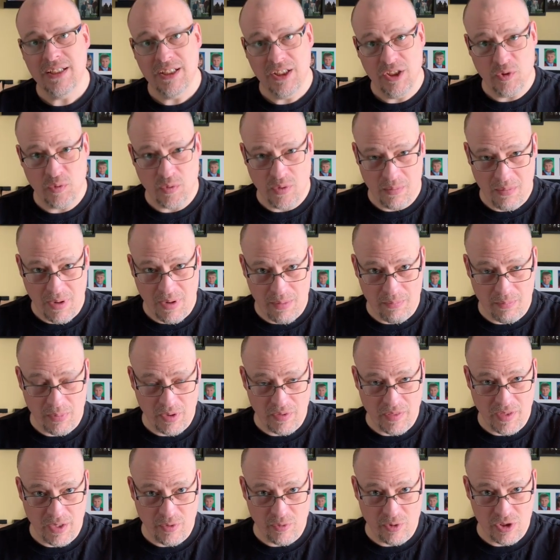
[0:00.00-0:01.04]
You remember
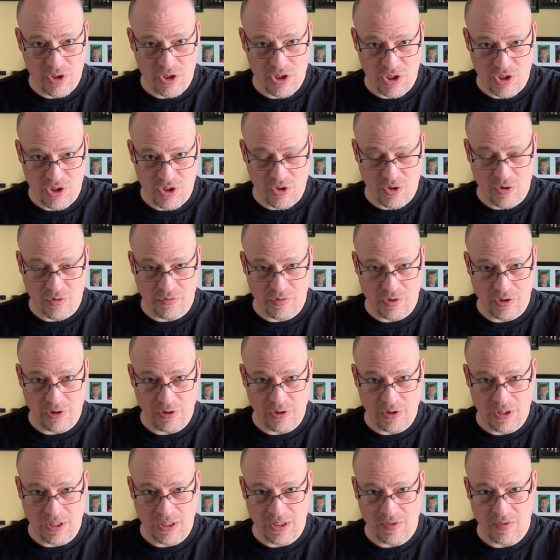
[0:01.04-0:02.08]
they were just
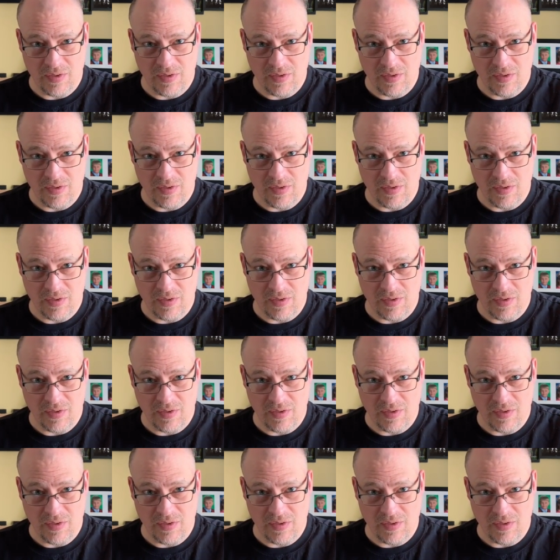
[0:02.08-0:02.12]
overlooking